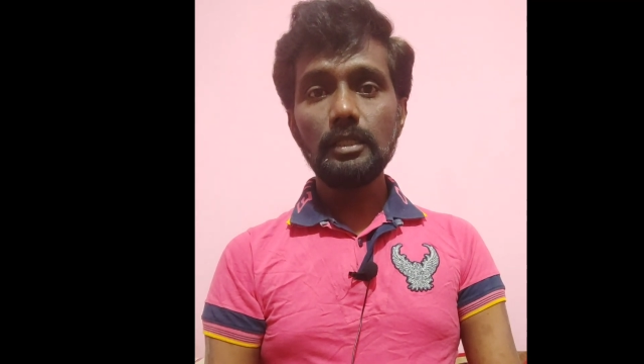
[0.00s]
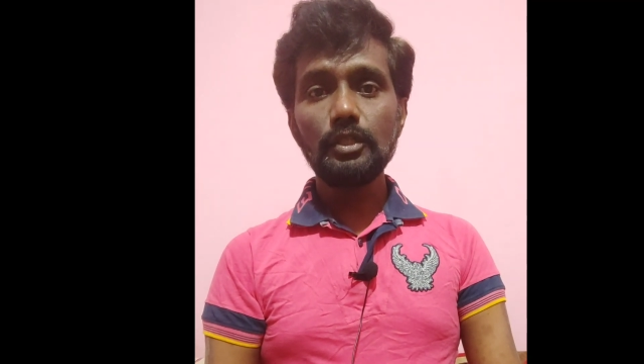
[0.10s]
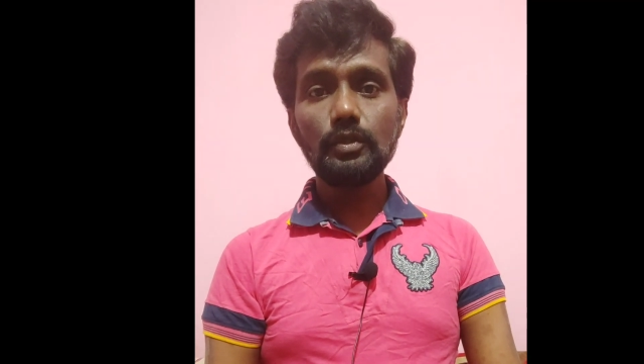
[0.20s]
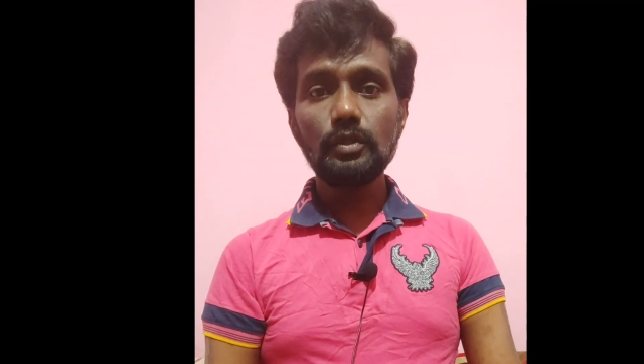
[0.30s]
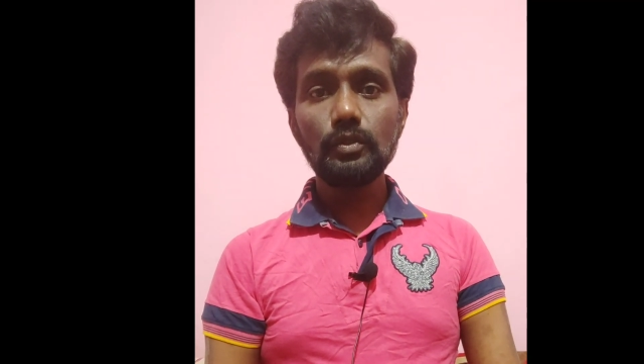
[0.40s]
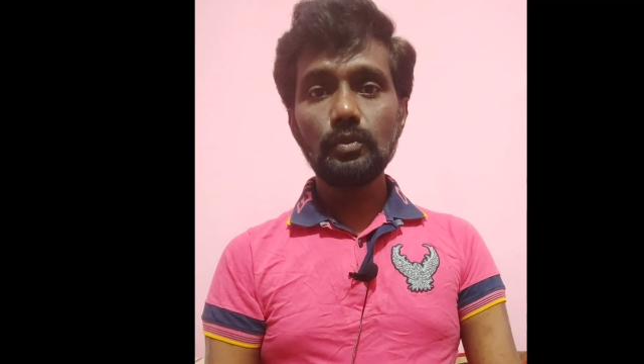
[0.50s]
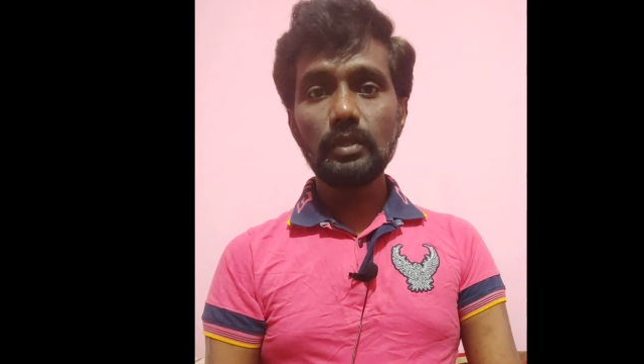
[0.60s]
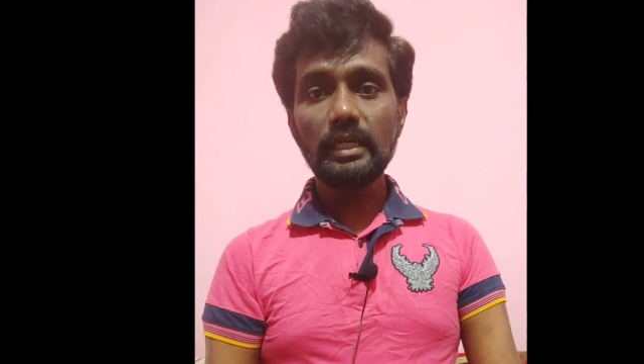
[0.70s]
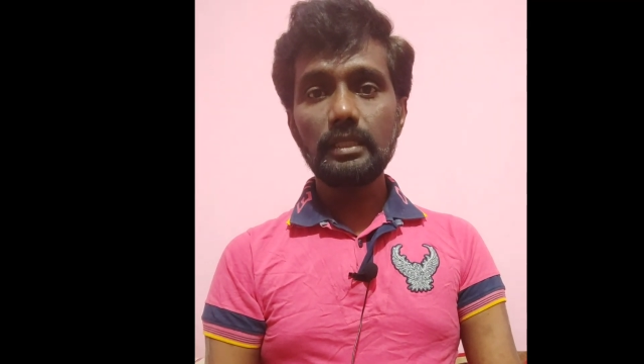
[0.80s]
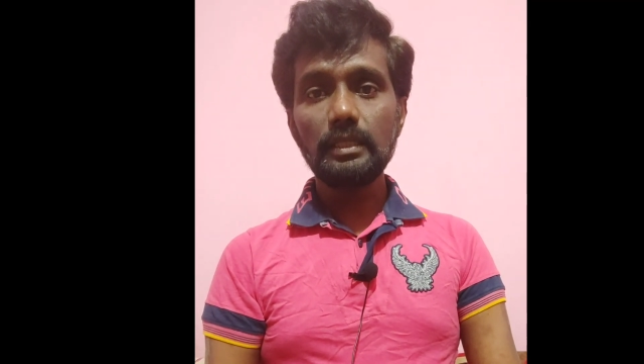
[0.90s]
due to
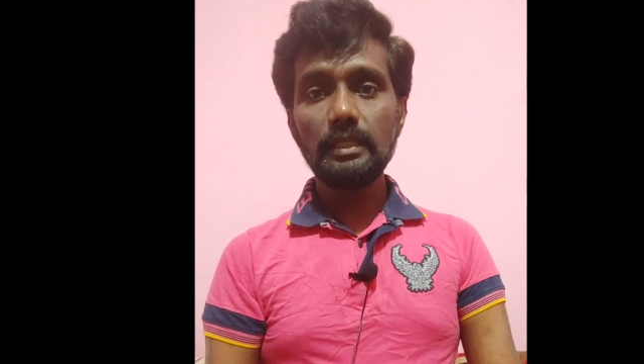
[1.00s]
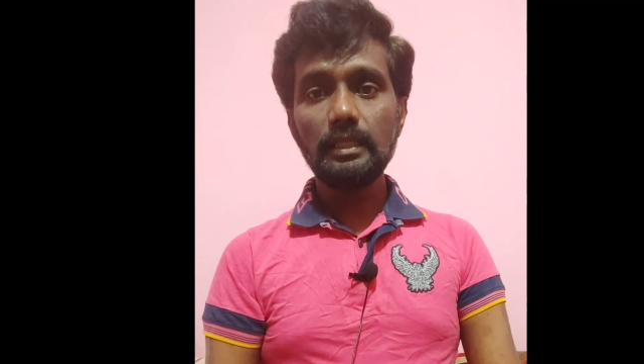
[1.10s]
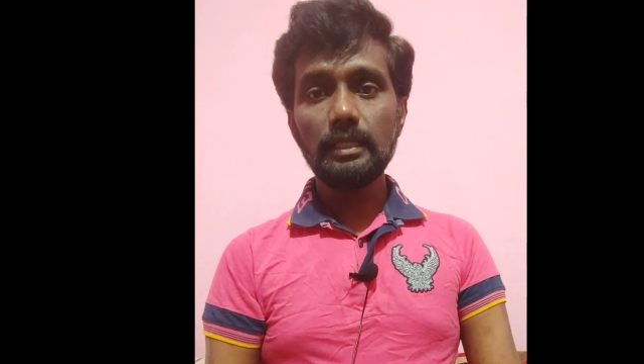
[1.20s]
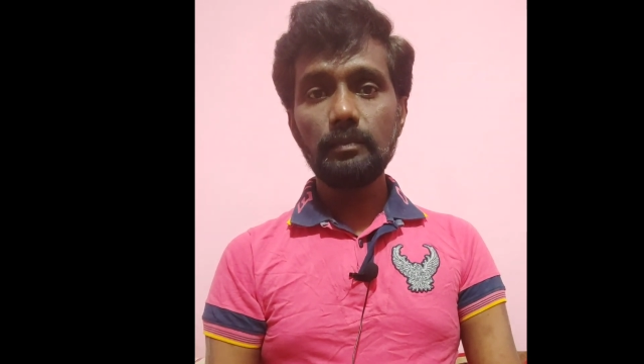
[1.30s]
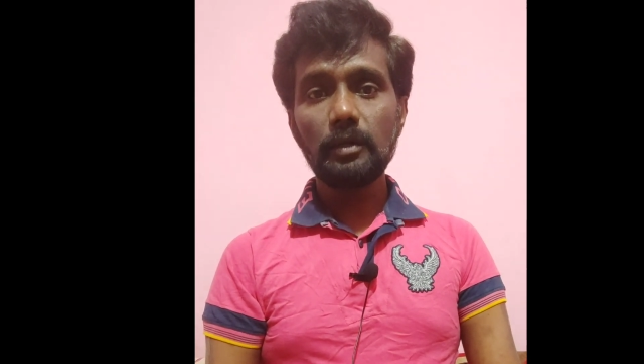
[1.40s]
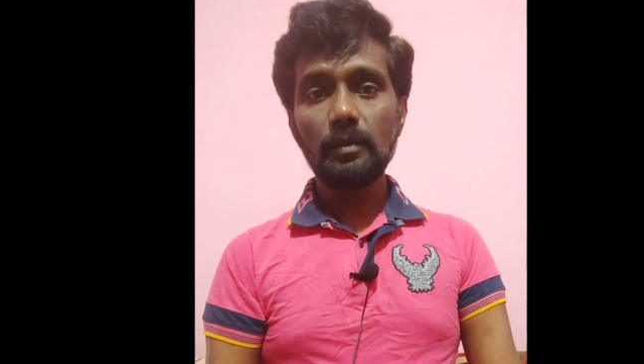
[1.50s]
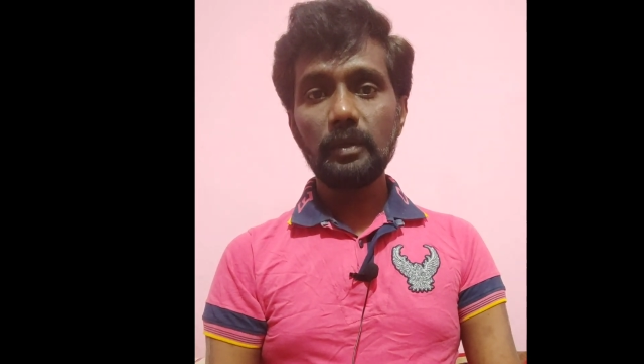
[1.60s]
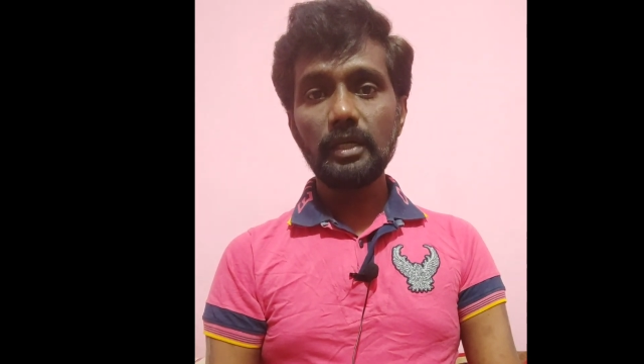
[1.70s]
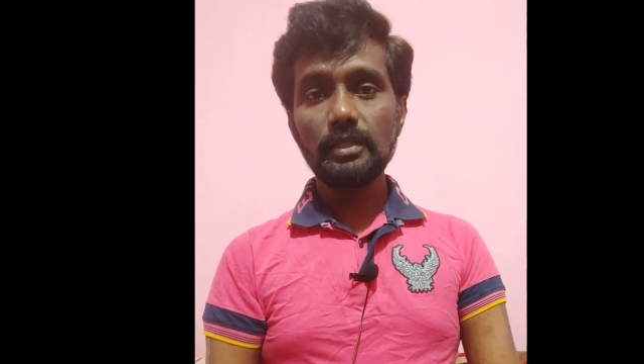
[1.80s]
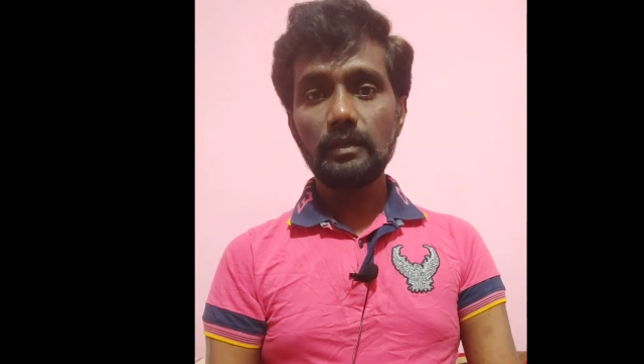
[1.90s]
rectilinear
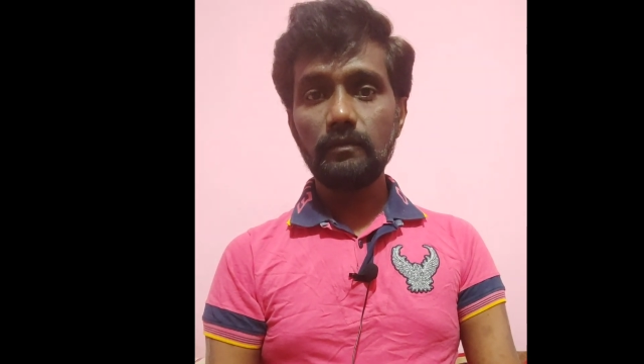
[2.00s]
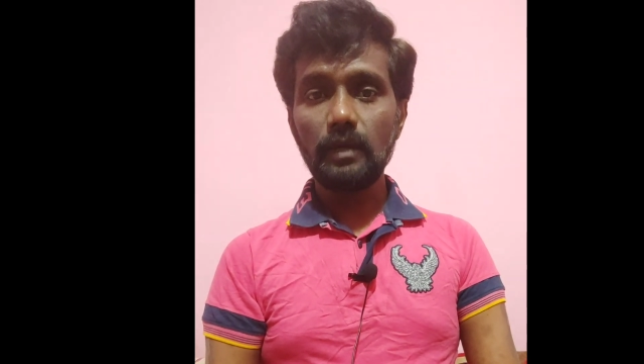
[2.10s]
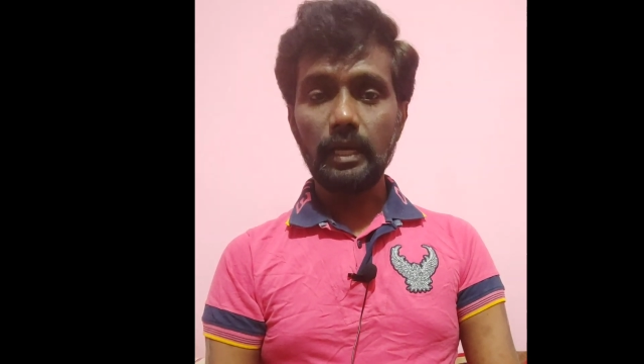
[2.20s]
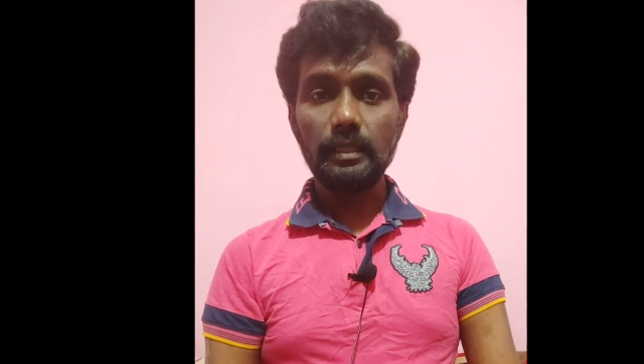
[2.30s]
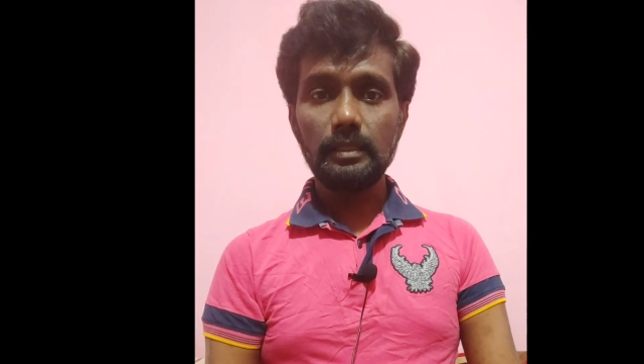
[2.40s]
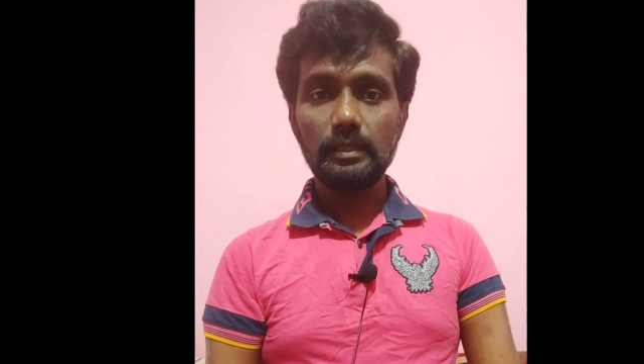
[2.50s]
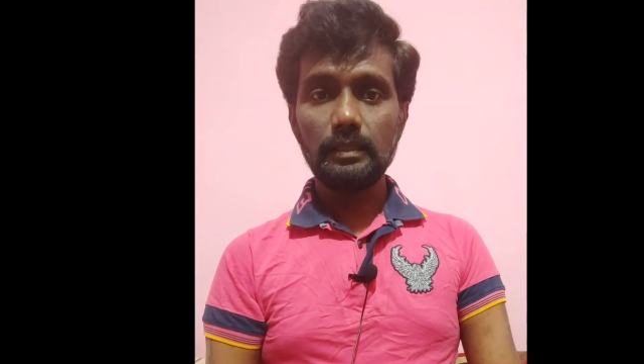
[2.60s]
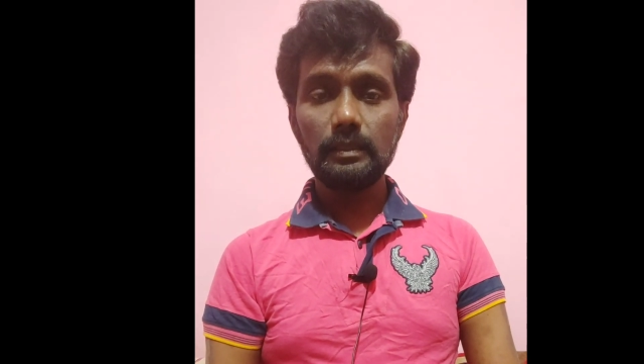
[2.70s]
propagation of light.